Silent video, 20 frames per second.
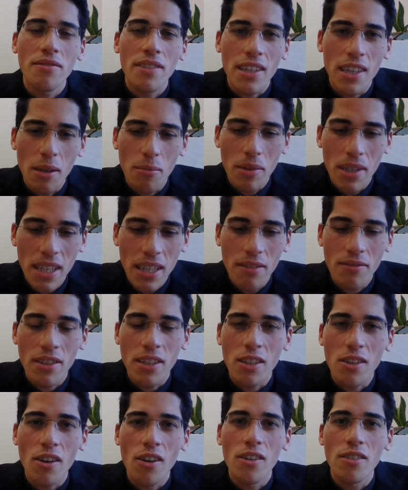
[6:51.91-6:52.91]
that I believe in
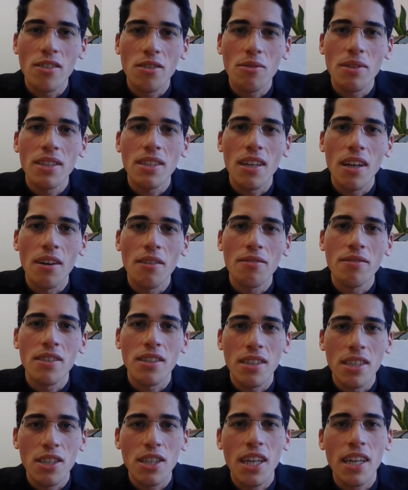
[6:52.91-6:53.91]
a God who is love,
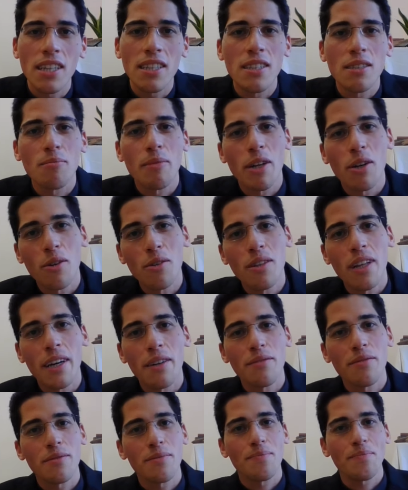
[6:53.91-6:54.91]
does it change my whole
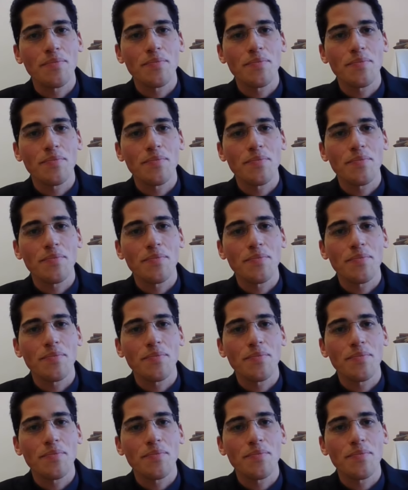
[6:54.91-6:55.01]
life?